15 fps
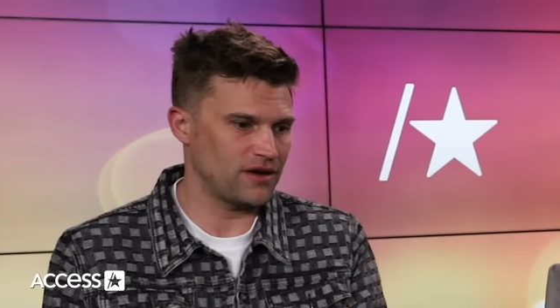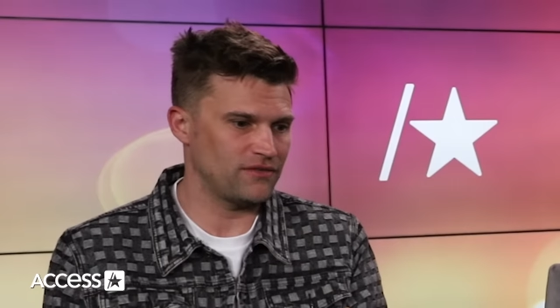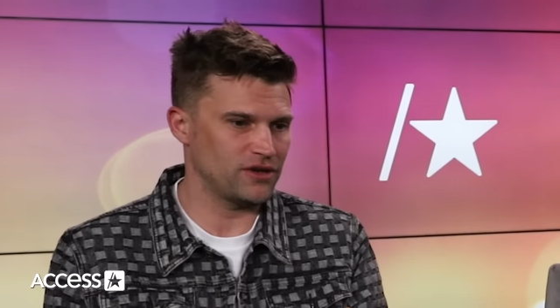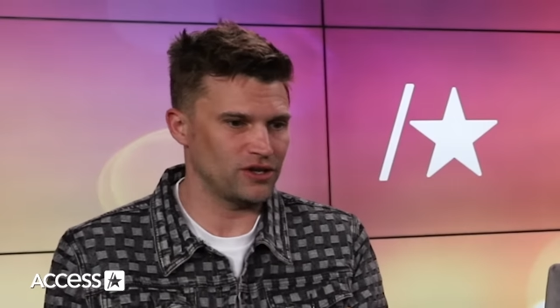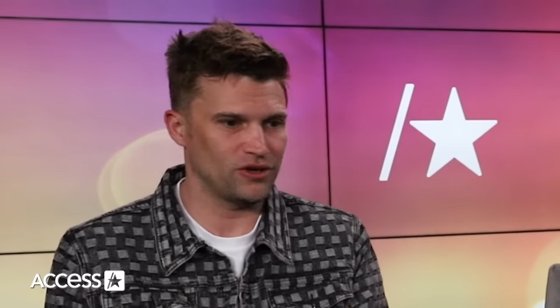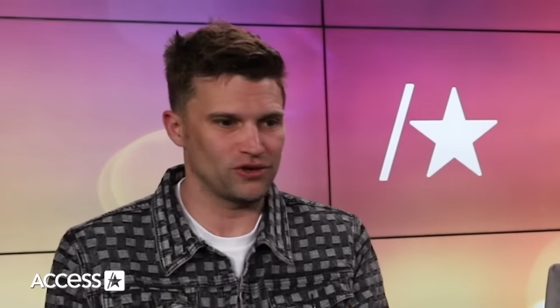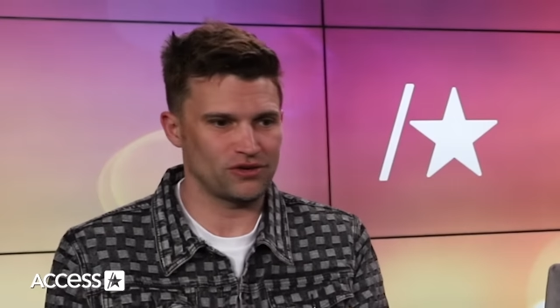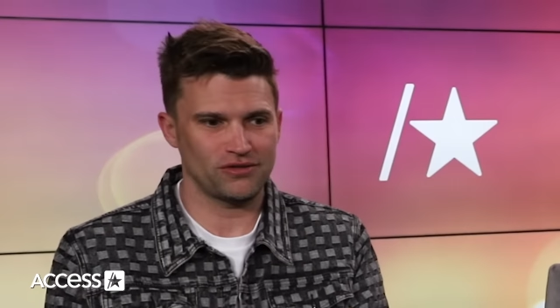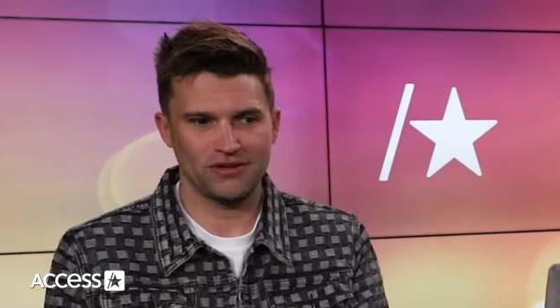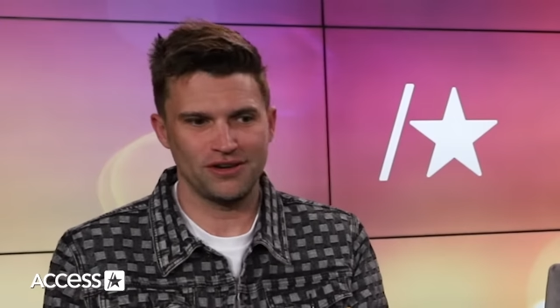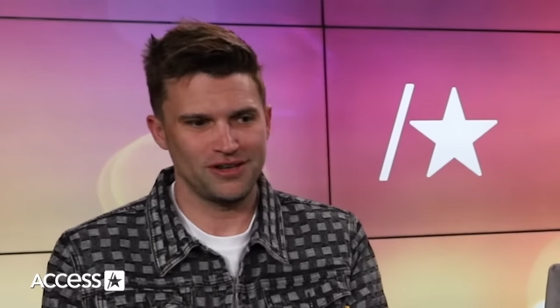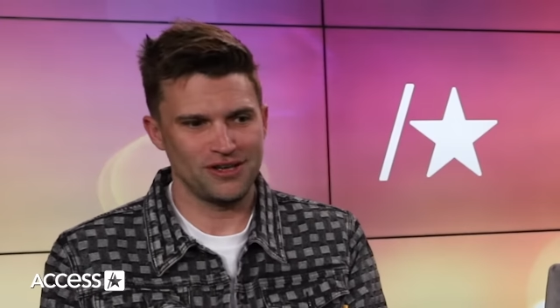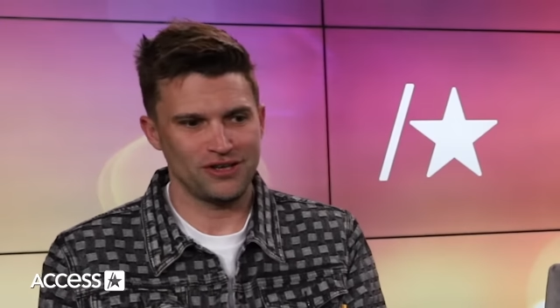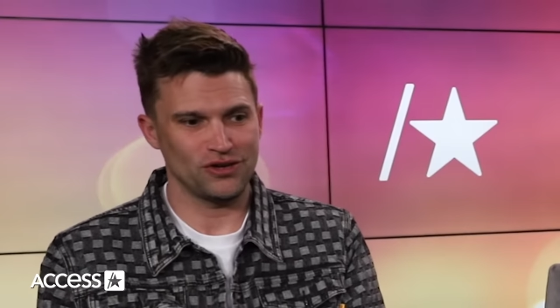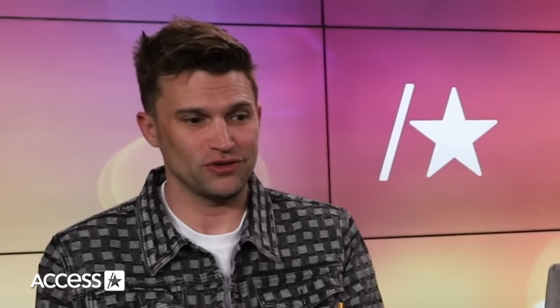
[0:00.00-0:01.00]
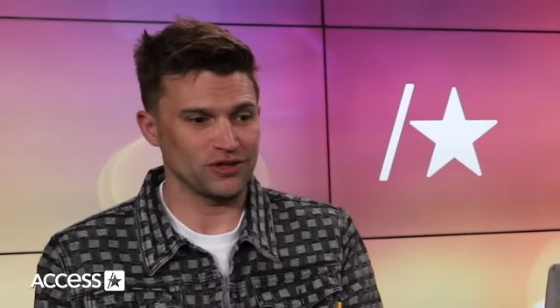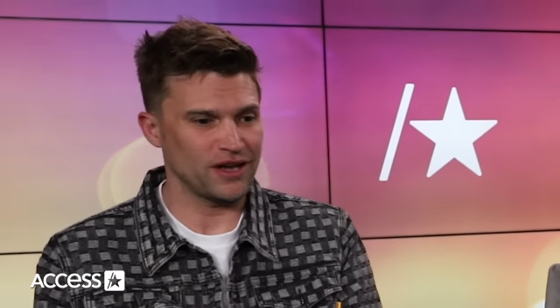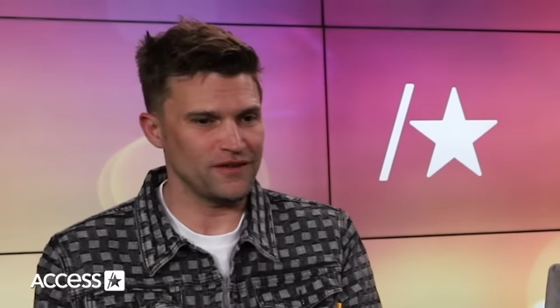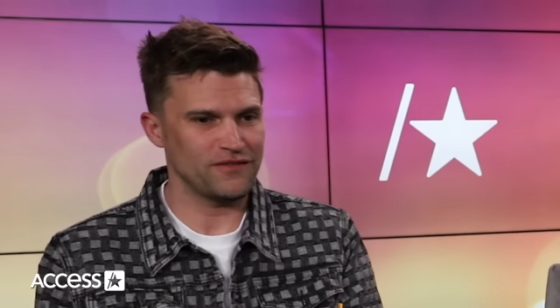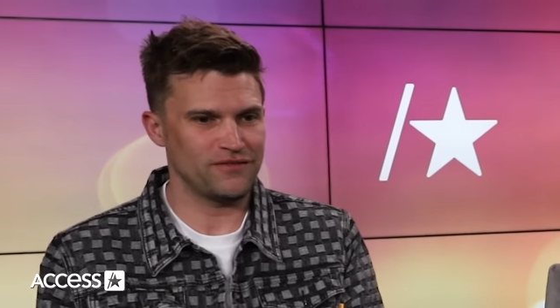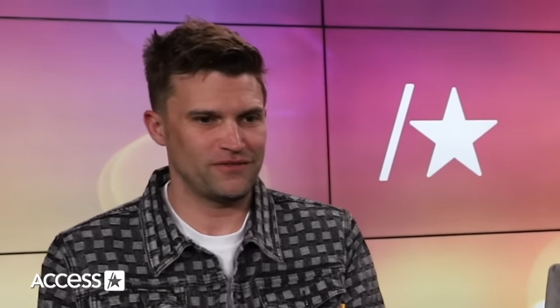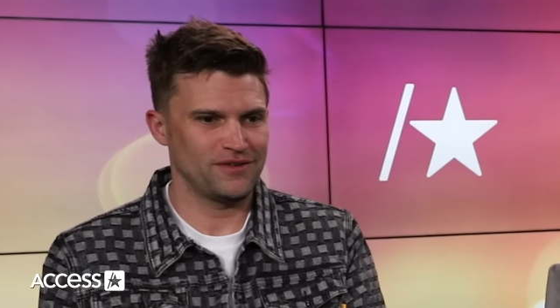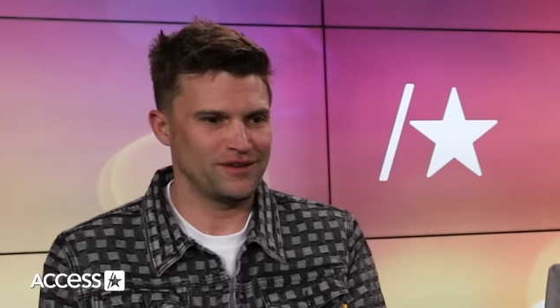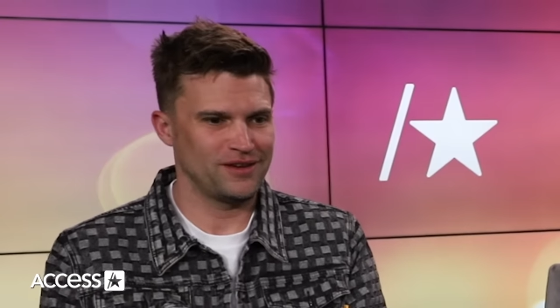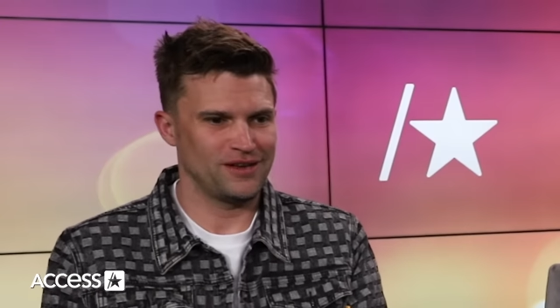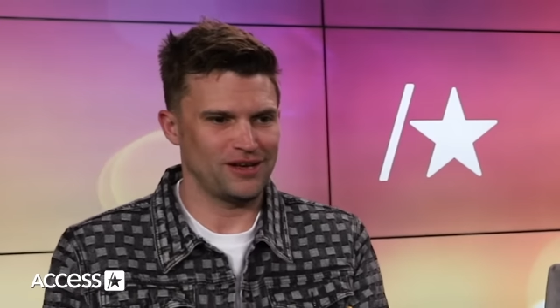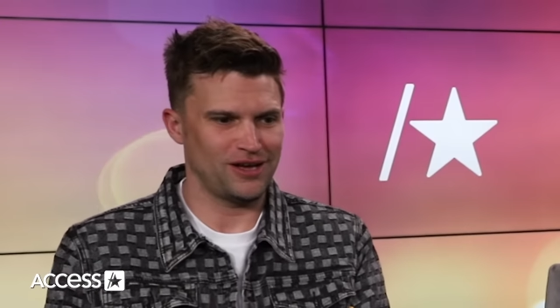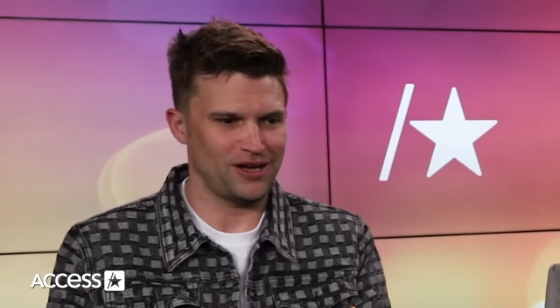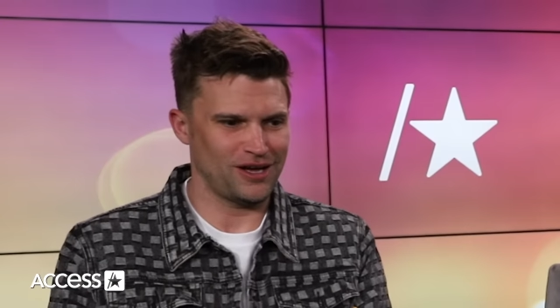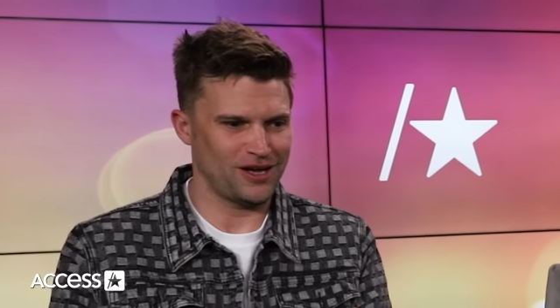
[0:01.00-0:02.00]
Having your your life,
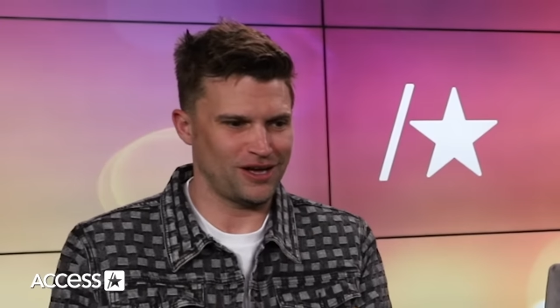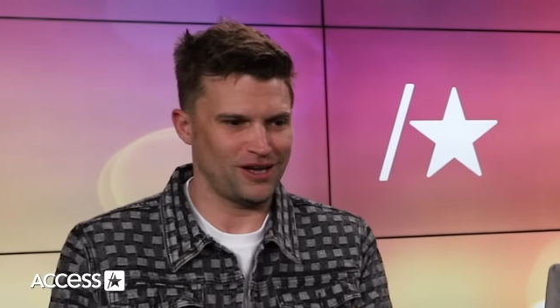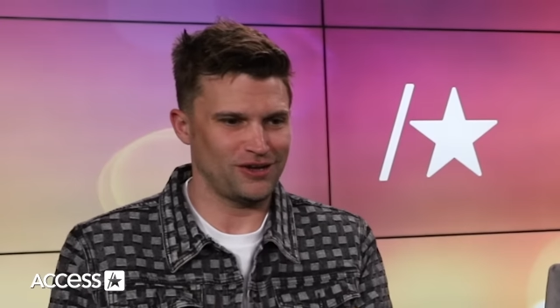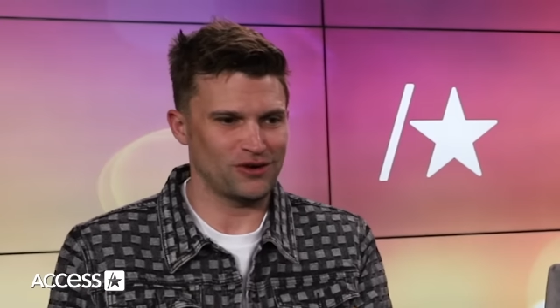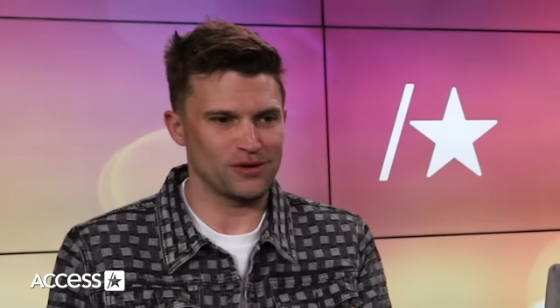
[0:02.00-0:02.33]
uh,